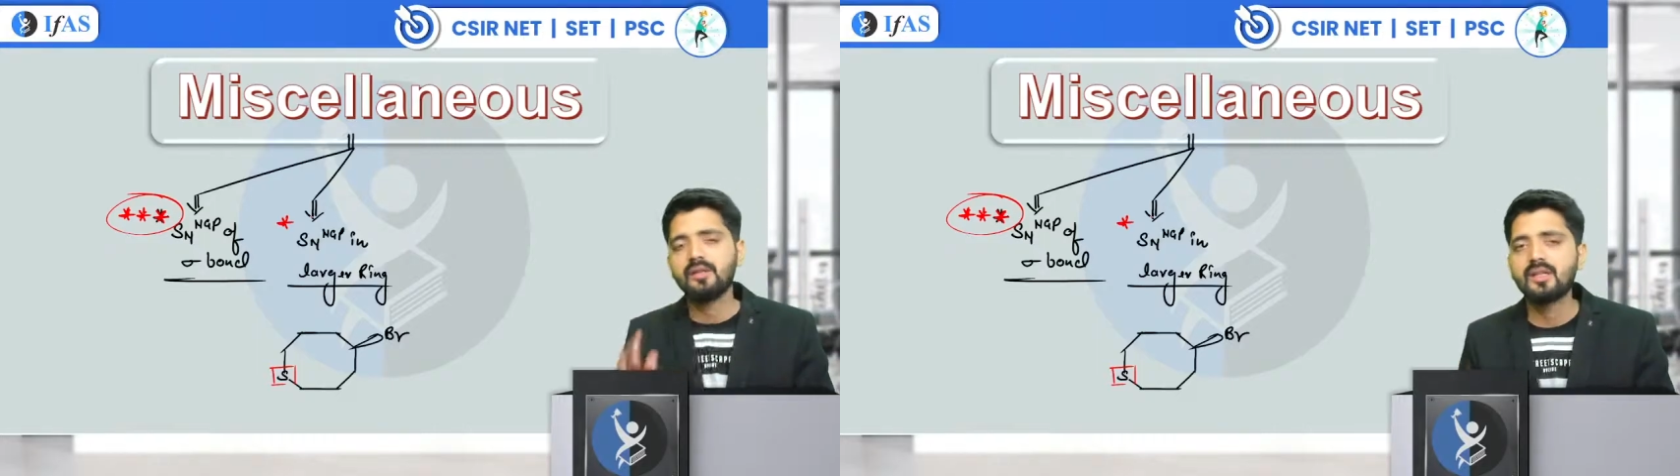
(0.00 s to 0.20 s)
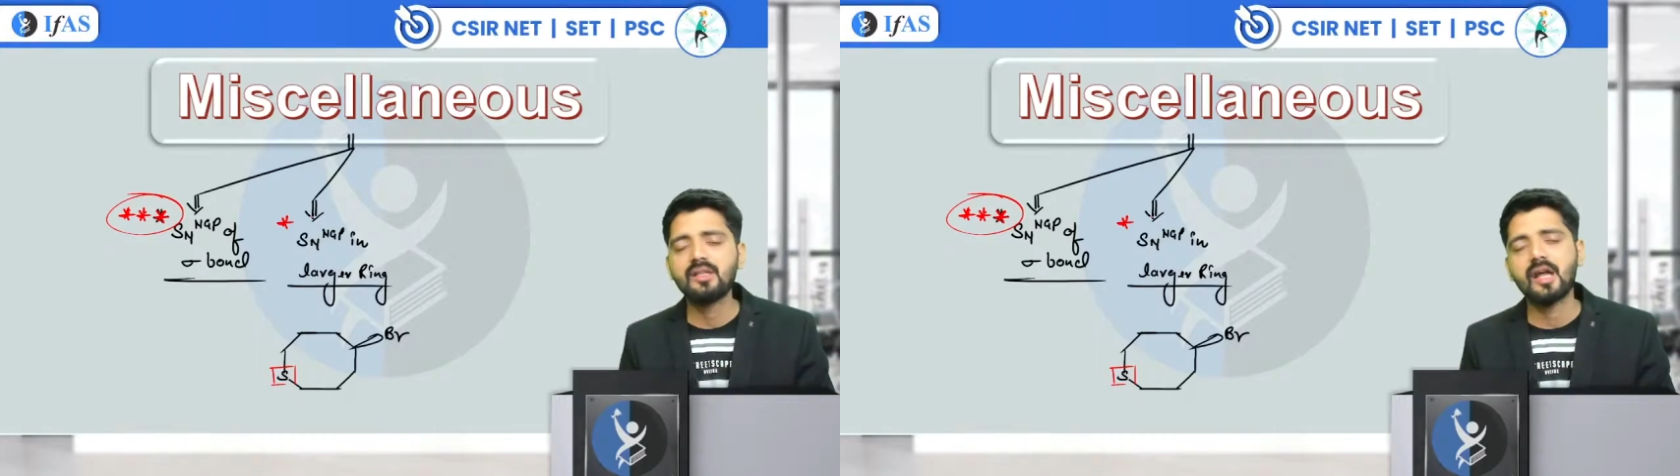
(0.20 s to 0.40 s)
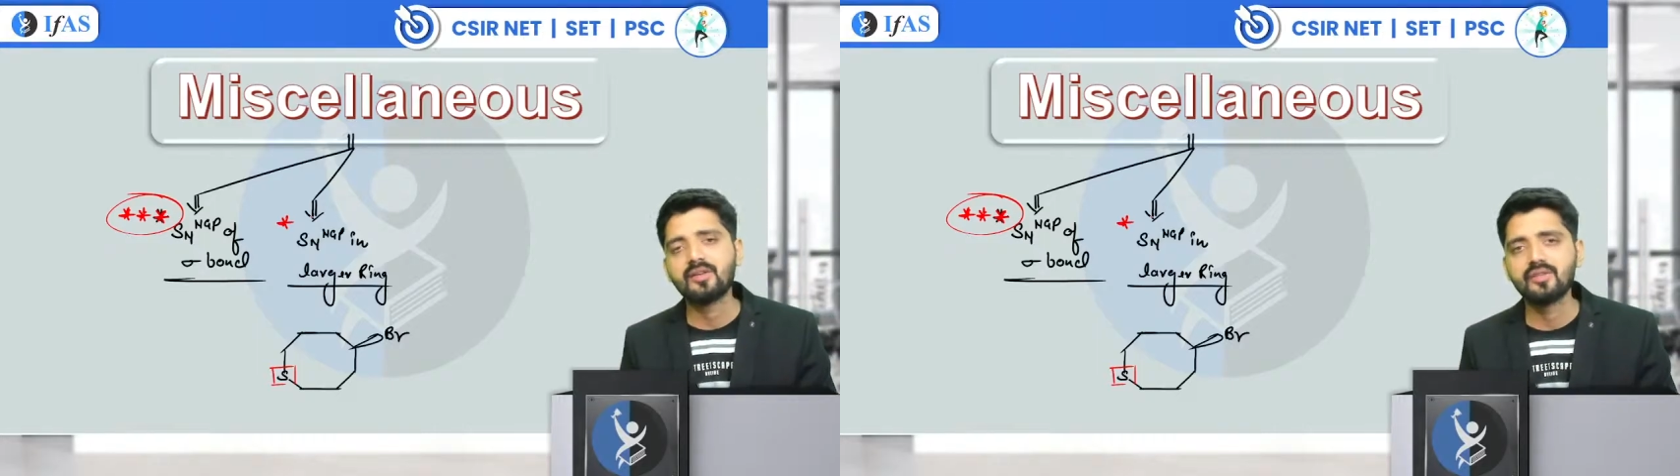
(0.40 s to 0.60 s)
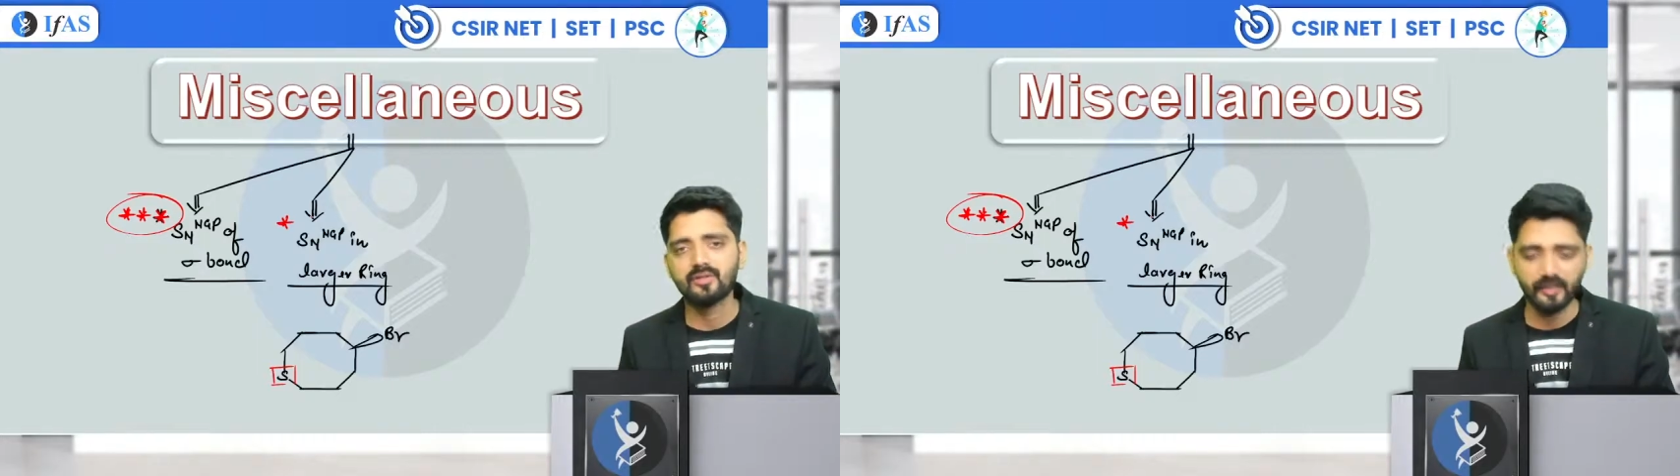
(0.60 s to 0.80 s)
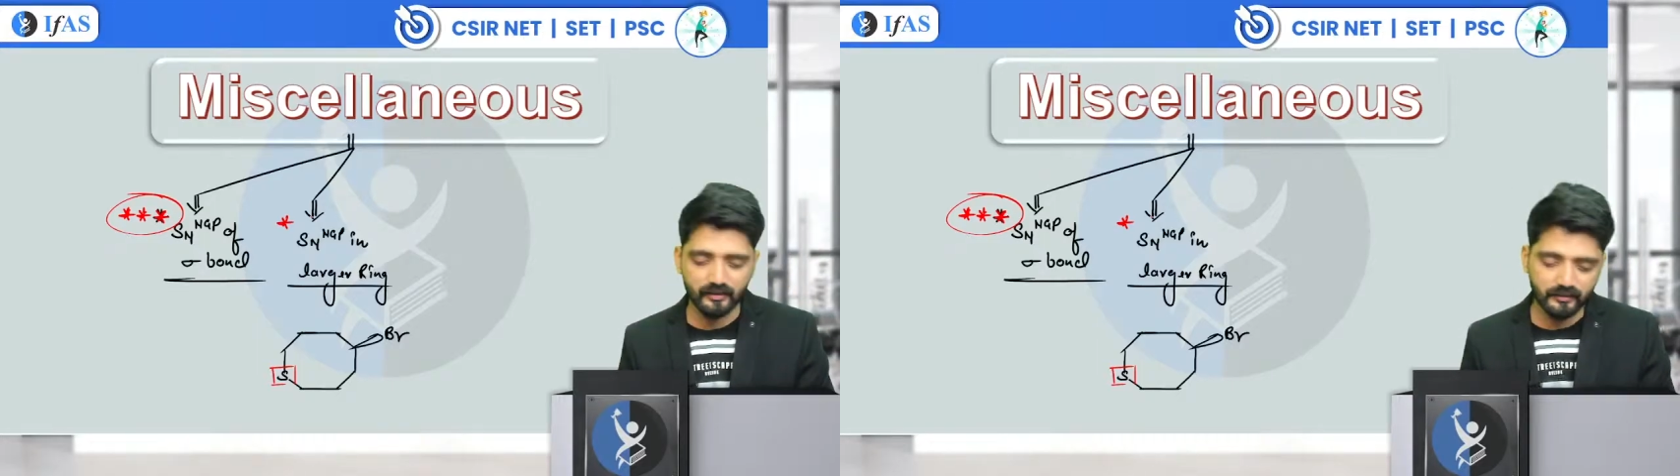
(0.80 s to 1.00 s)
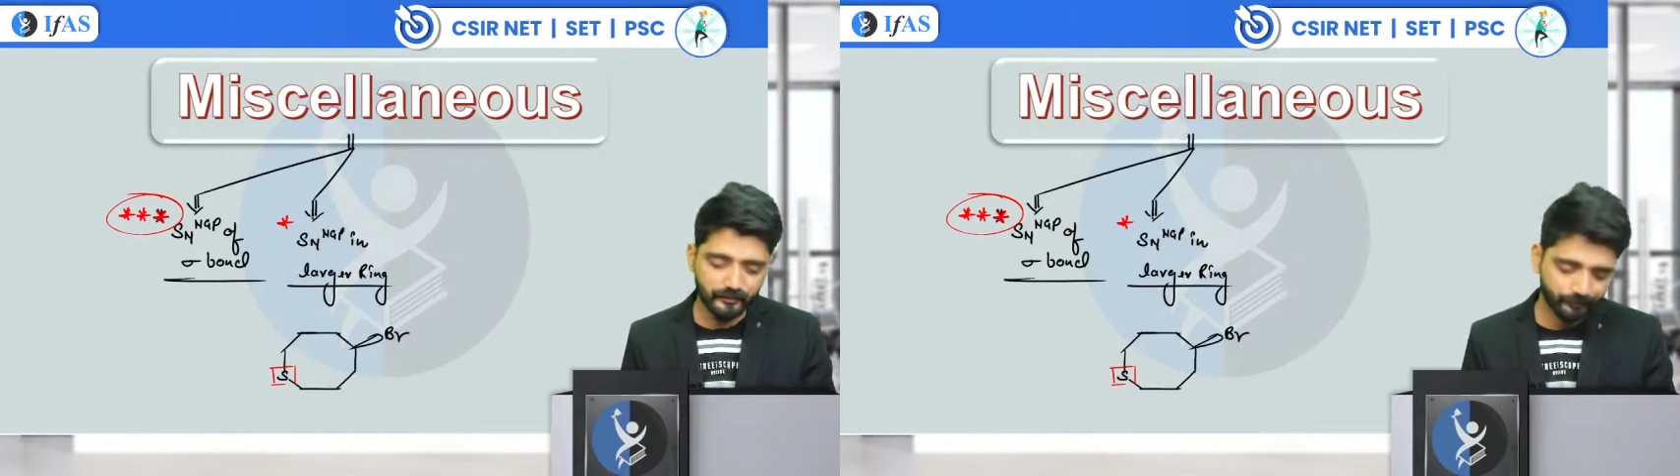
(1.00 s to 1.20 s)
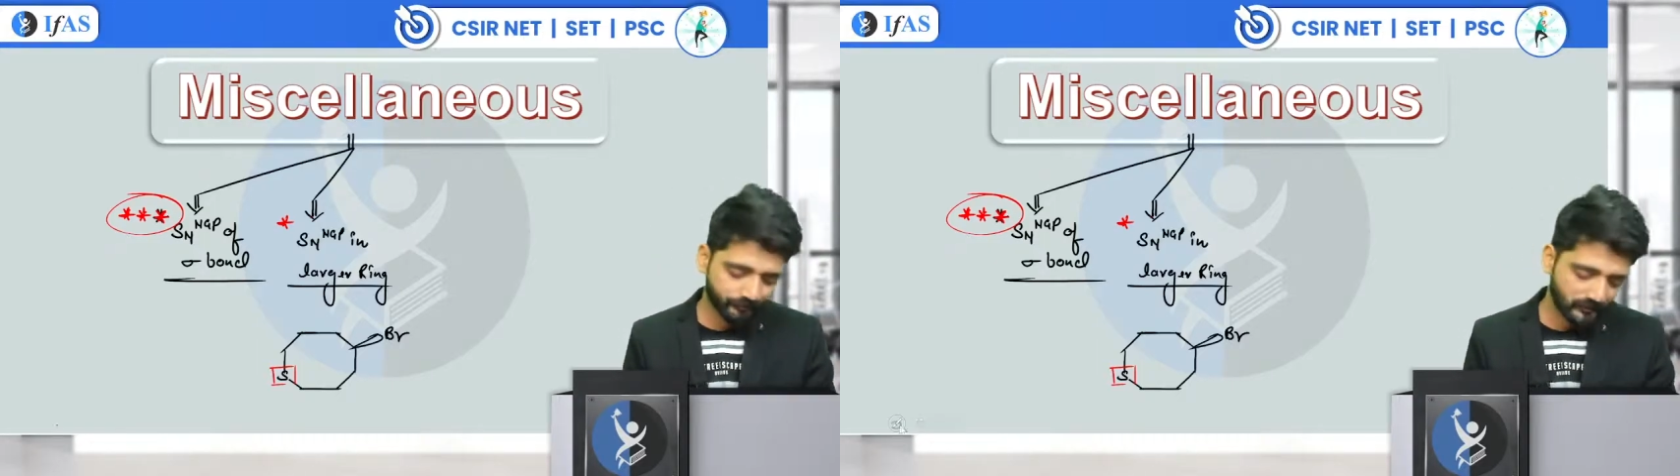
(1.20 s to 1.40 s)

in the larger rings.